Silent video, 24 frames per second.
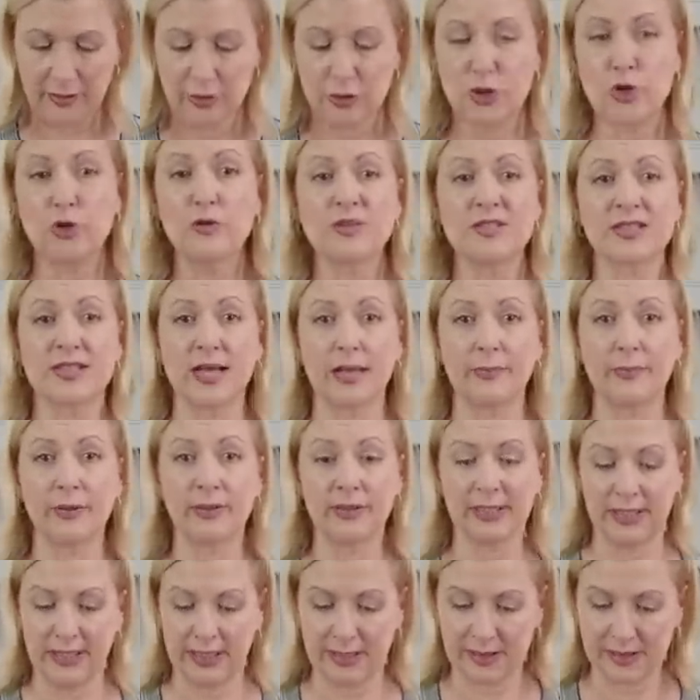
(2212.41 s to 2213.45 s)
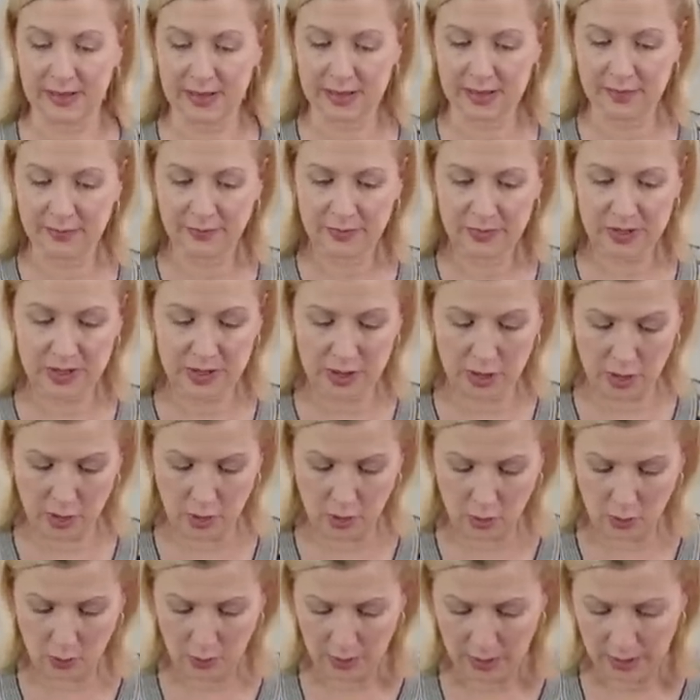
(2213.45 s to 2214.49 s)
two-step lids.
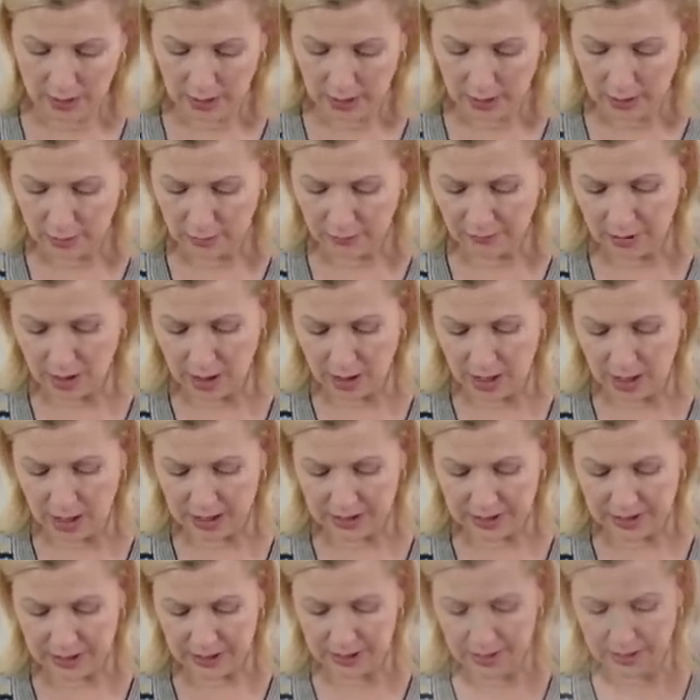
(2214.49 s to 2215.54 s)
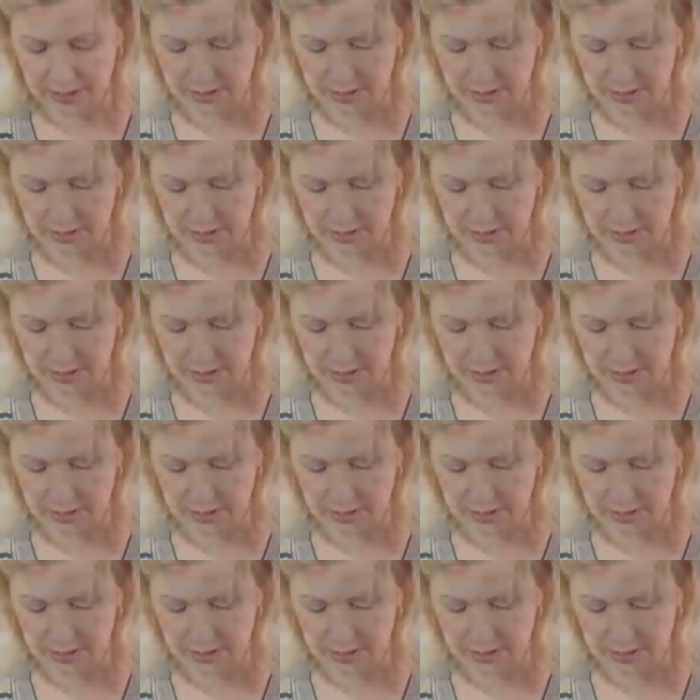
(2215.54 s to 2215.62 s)
So you've got